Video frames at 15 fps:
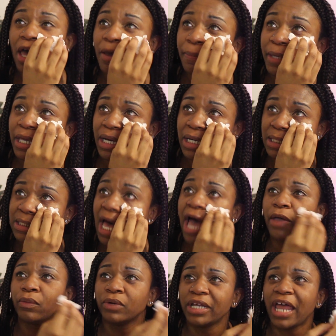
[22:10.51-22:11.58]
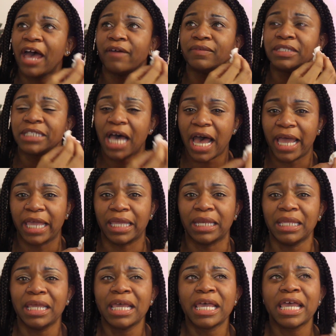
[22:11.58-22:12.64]
because I would have died
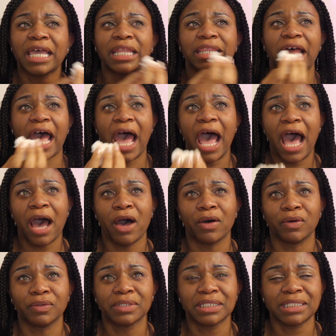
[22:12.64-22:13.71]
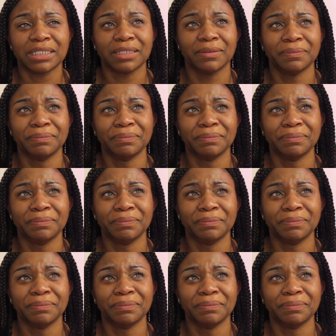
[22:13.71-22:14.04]
in that house